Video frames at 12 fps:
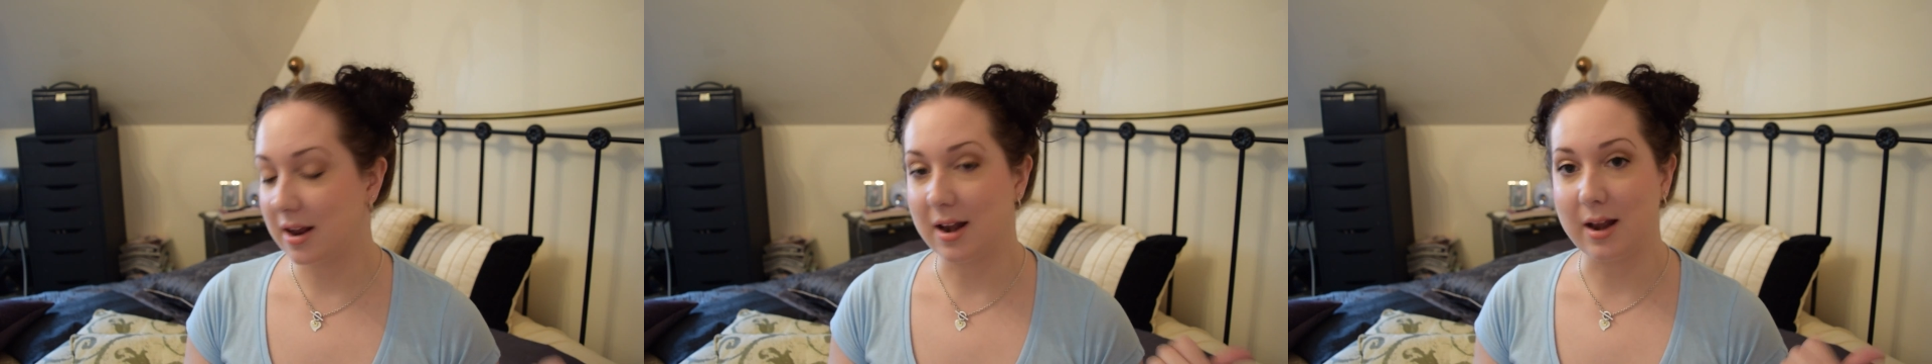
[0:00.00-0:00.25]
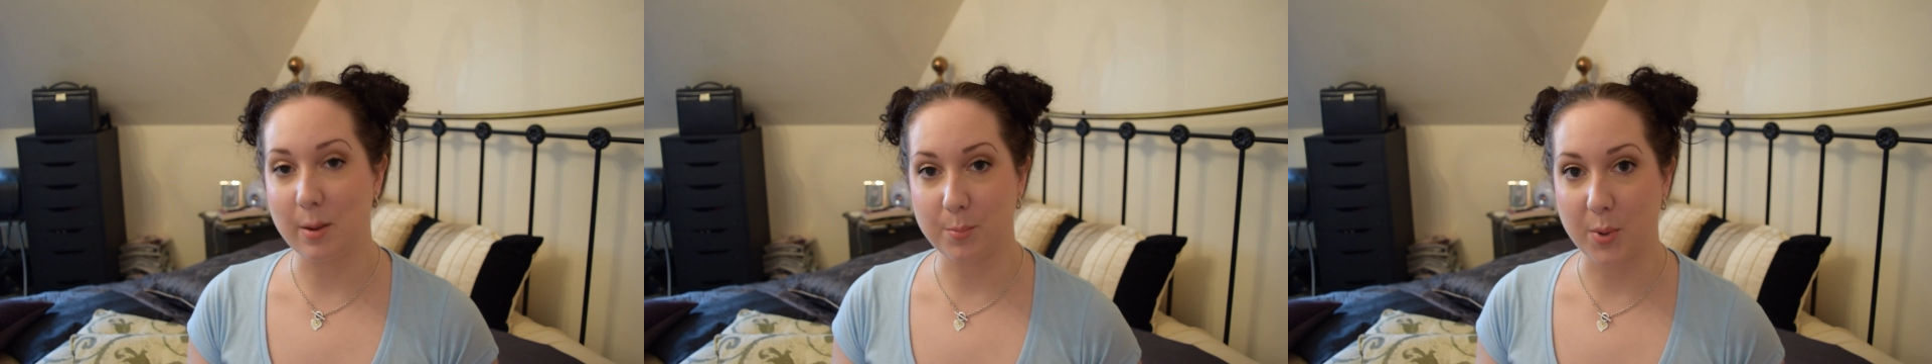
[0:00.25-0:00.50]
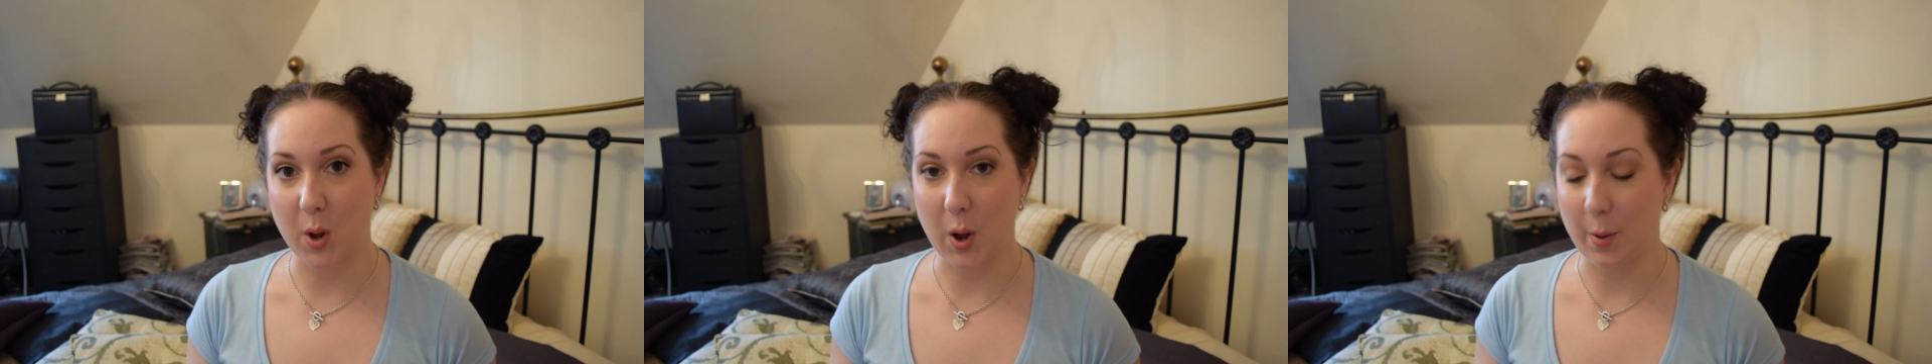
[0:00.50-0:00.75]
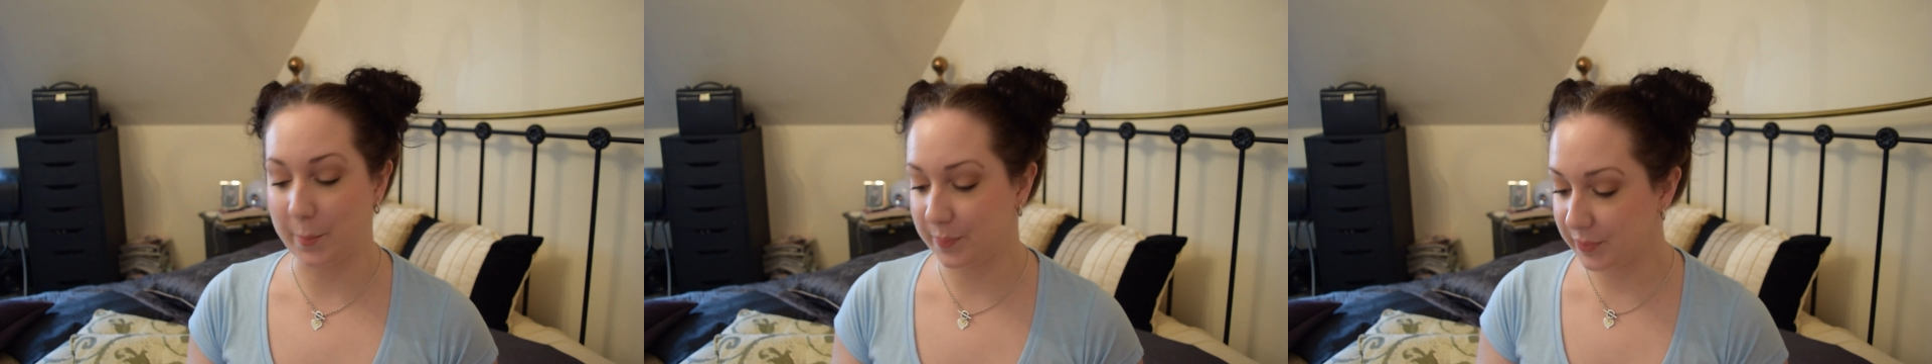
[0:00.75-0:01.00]
lip
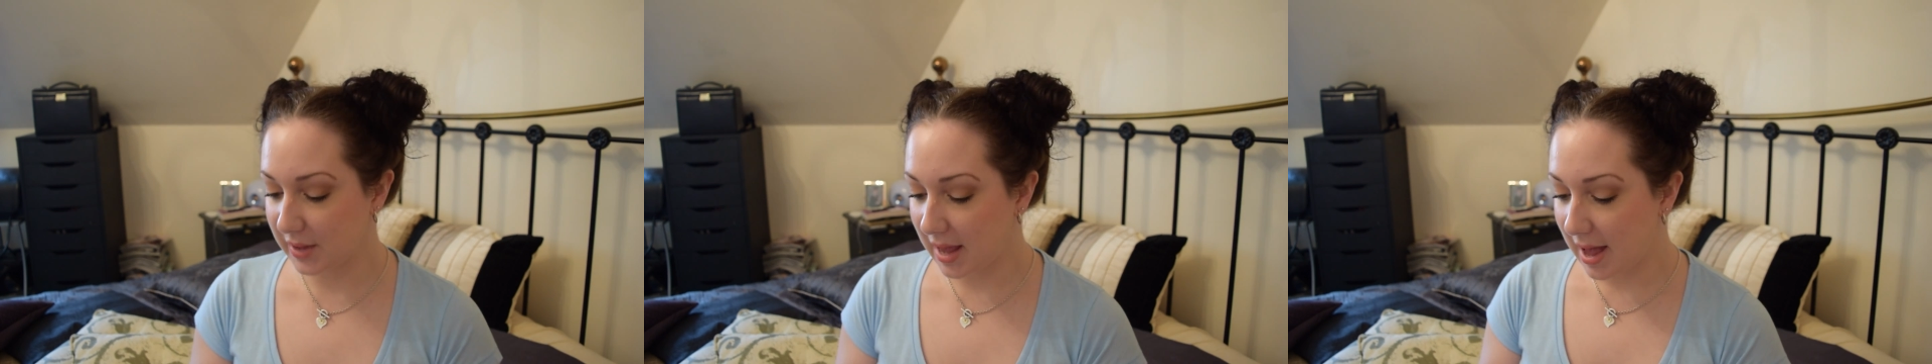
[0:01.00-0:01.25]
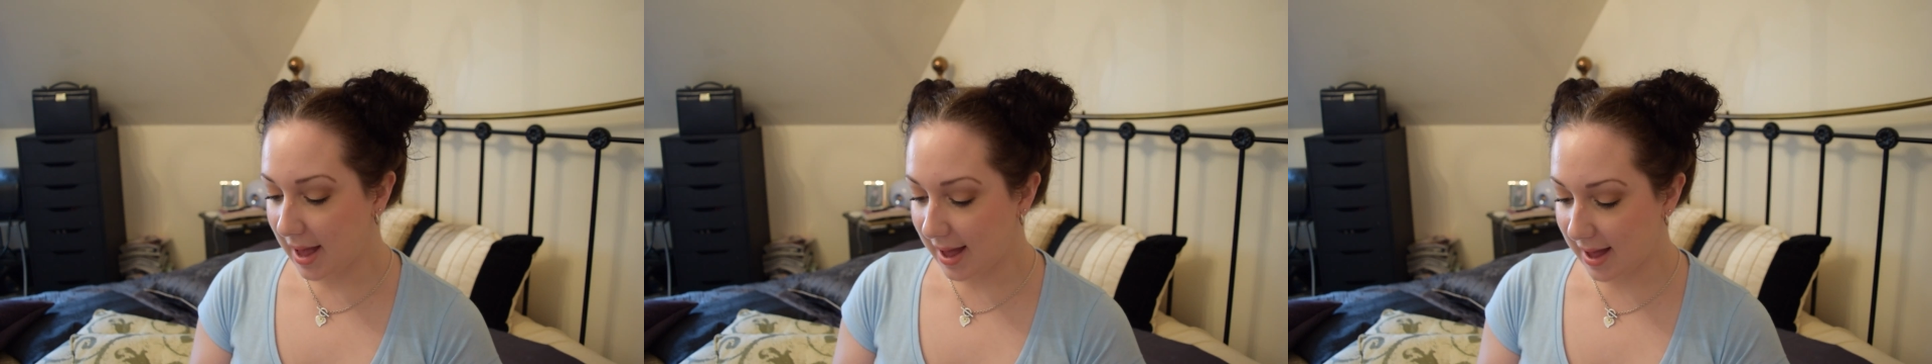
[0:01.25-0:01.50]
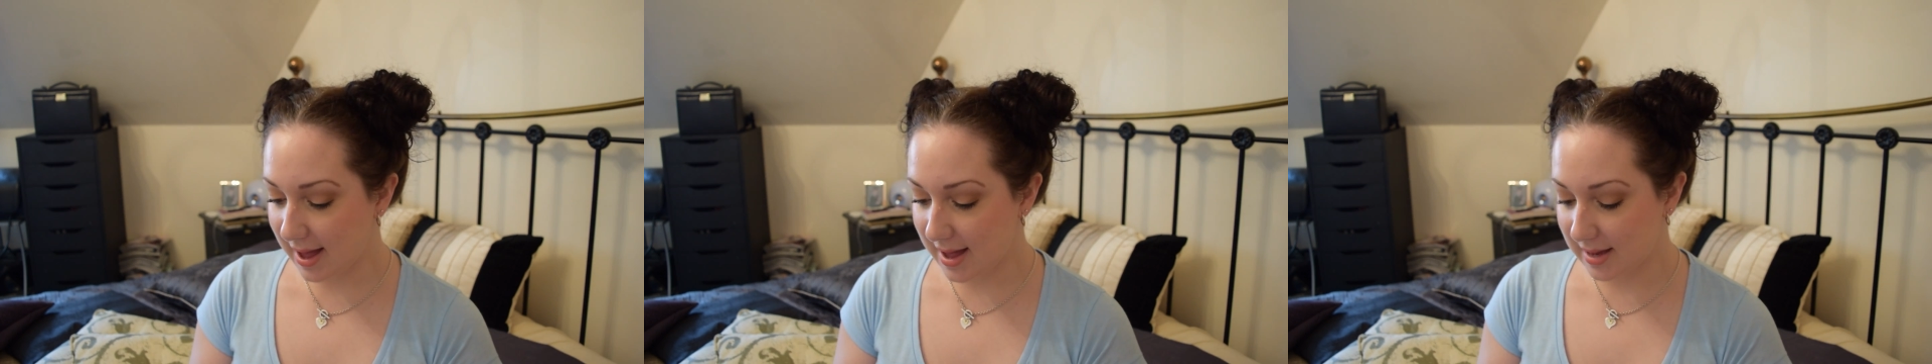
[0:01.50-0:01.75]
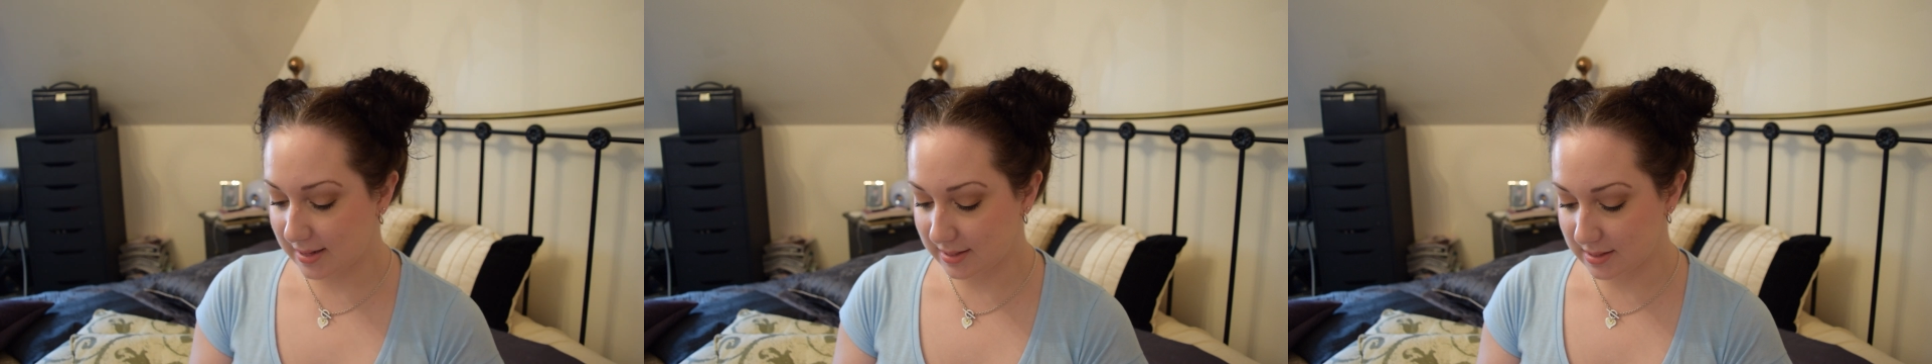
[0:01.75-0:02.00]
balm,
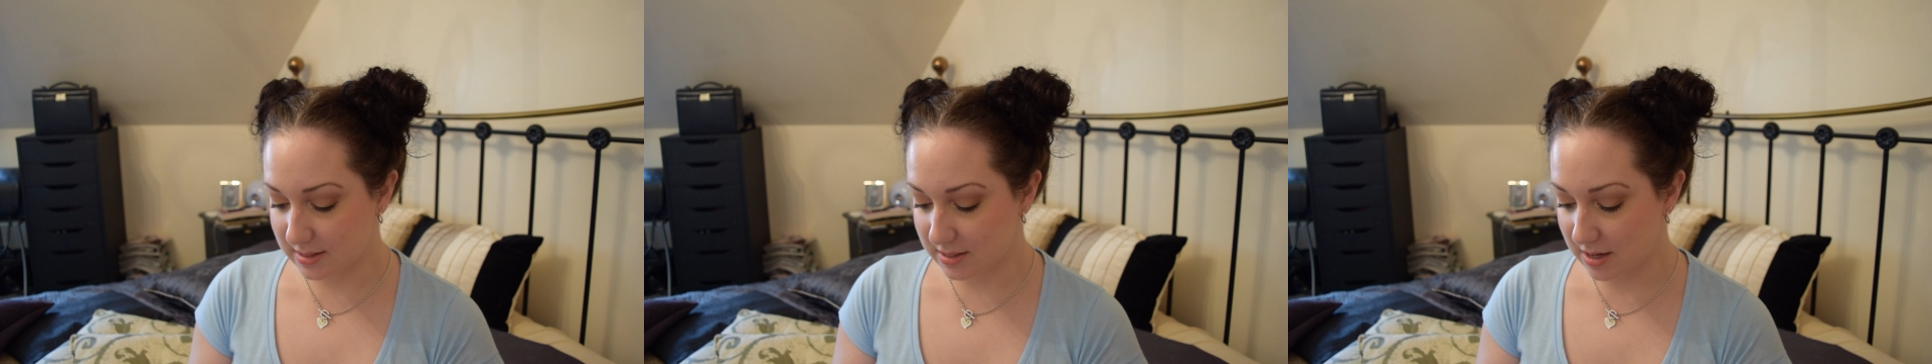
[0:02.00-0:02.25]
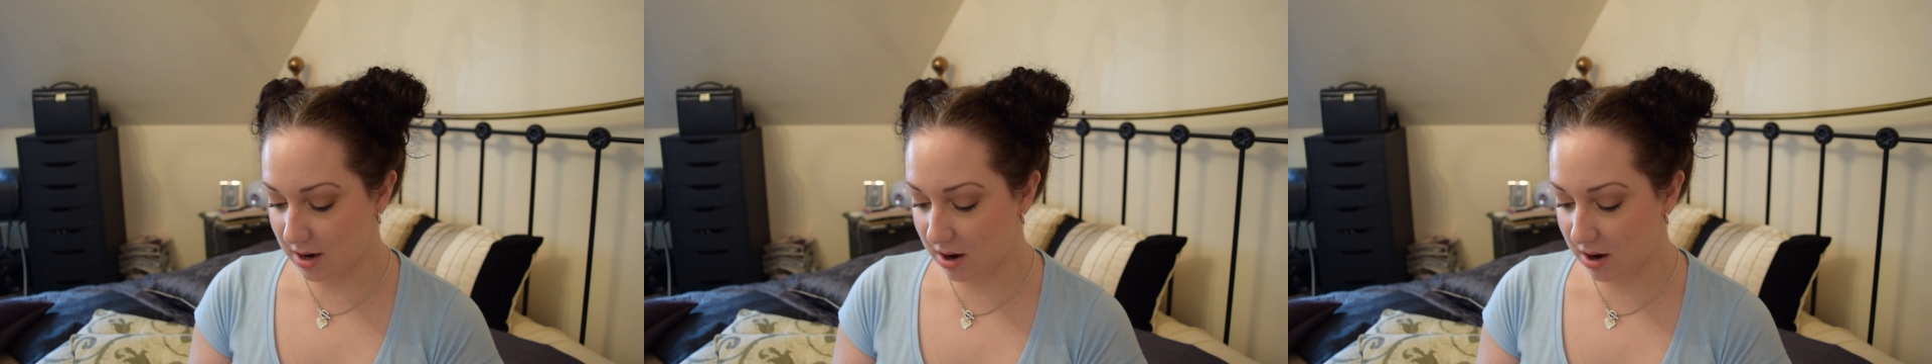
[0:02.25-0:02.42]
and